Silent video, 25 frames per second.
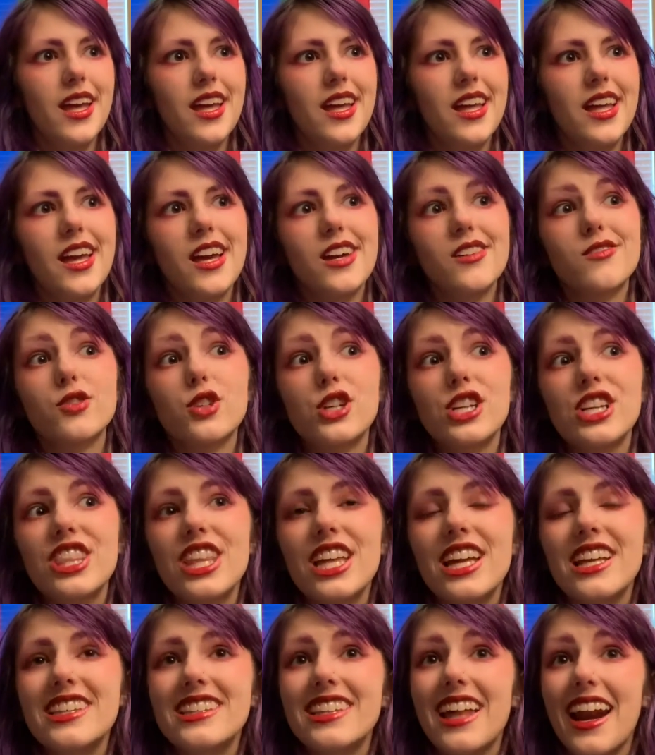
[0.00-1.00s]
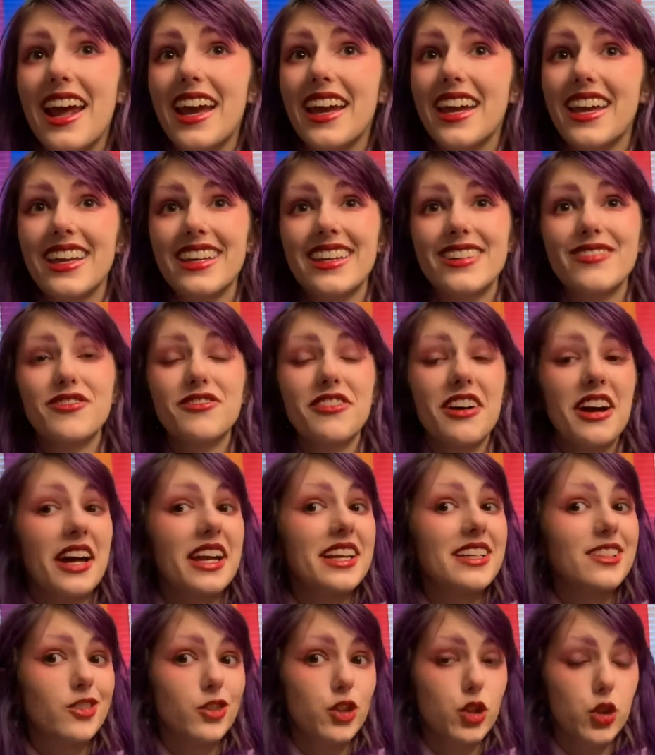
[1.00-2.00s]
everything that I can
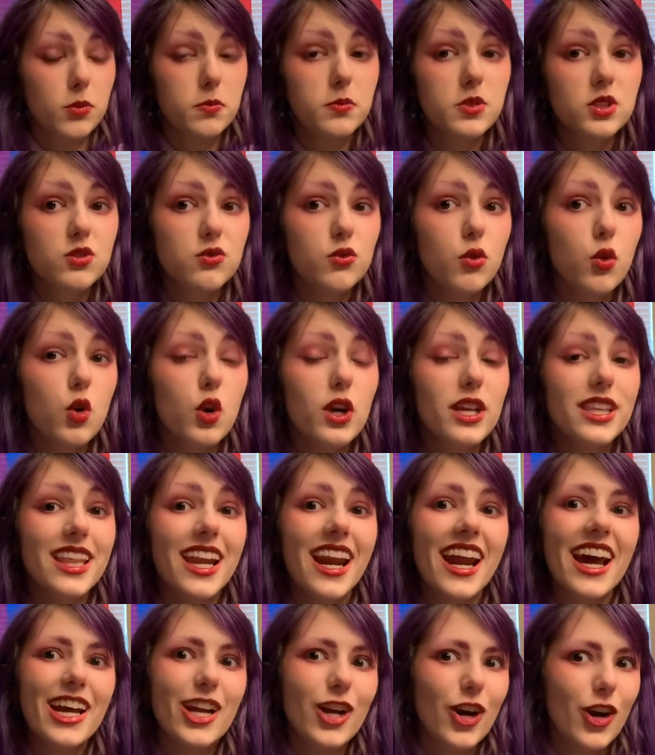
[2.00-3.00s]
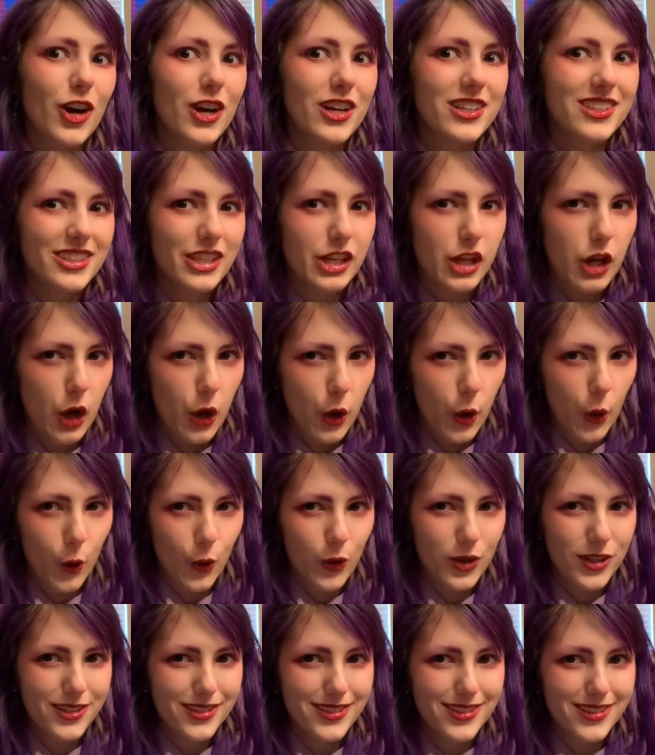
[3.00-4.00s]
find dupes for that I currently
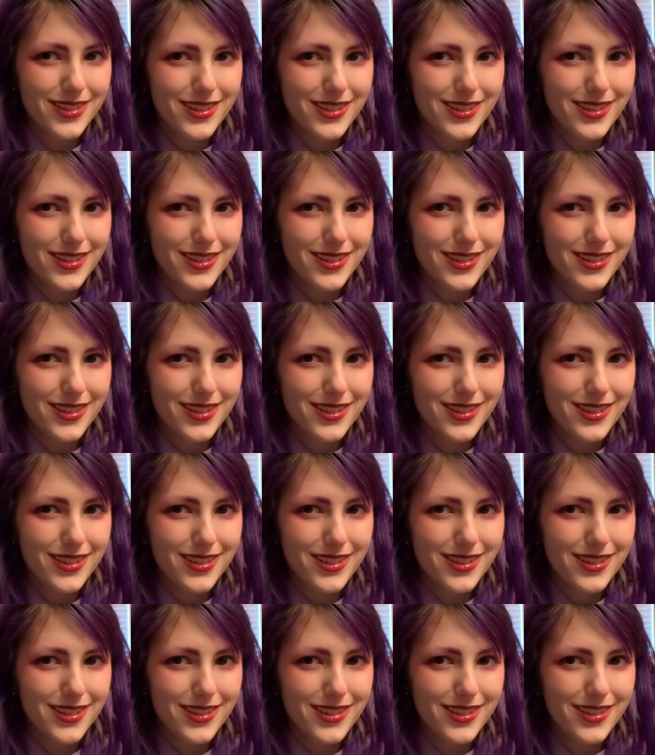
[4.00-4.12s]
own.